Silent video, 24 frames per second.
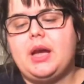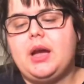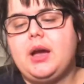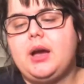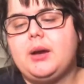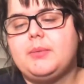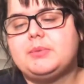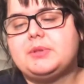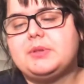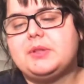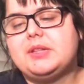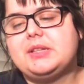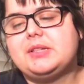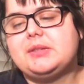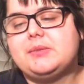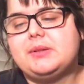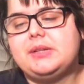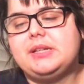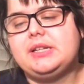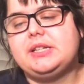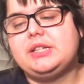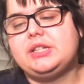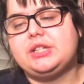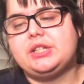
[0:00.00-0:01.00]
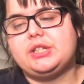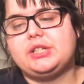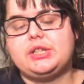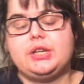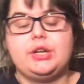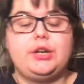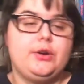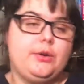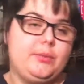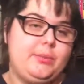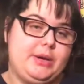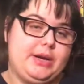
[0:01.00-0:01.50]
So this one is just
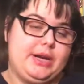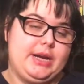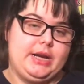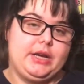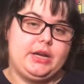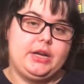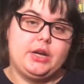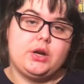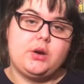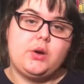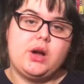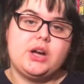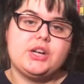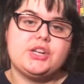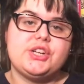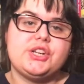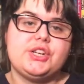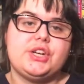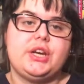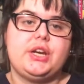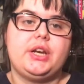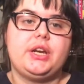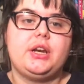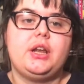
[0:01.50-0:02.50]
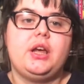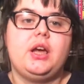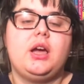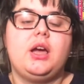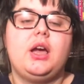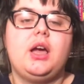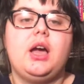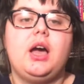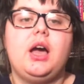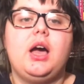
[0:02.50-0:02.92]
an open-ended question.